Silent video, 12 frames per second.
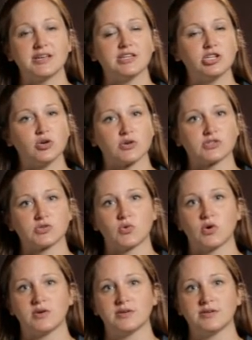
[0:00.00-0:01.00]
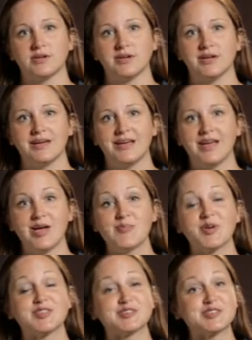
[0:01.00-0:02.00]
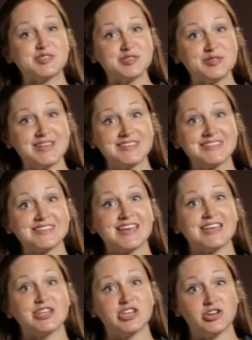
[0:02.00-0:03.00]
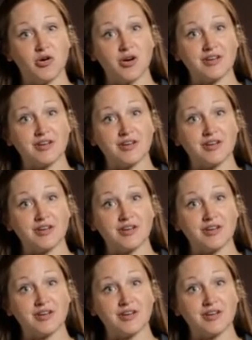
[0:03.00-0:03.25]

in your school. But the students in your